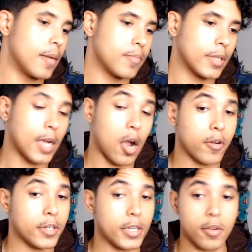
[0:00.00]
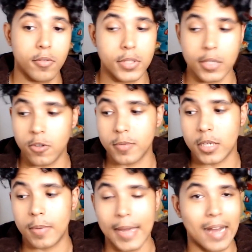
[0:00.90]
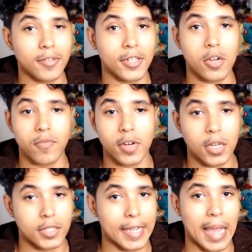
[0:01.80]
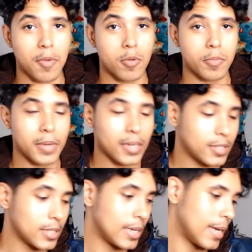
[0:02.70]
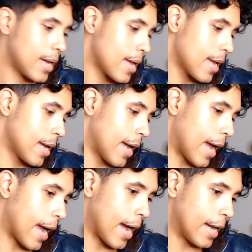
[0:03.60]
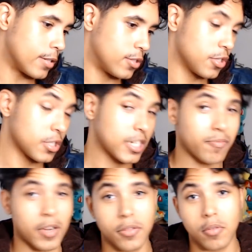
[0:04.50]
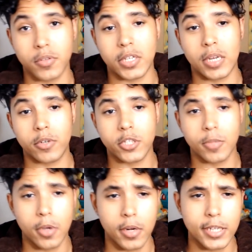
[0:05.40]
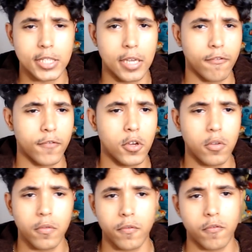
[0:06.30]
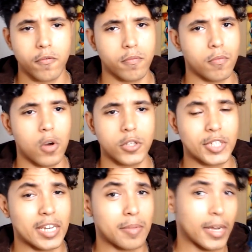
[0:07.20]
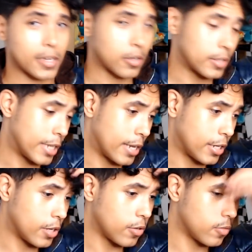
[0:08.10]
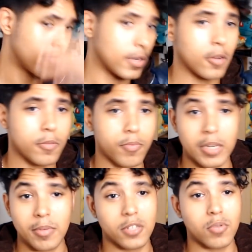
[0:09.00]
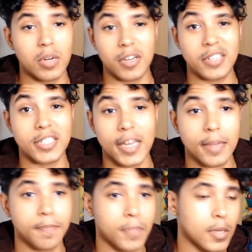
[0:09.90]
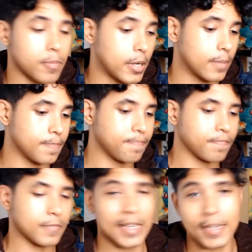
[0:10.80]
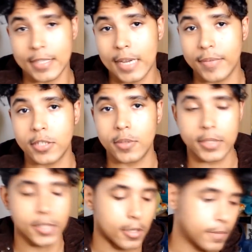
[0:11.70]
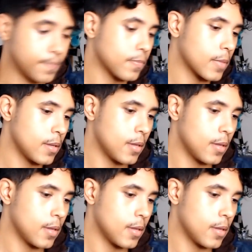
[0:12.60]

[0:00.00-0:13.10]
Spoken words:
The current news that dropped a couple of hours ago in regards to Capcom and PC, and just give my thoughts on it, which, to be honest, if you've watched any of my content, you know pretty much what I'm going to say. But let's dive into it. So,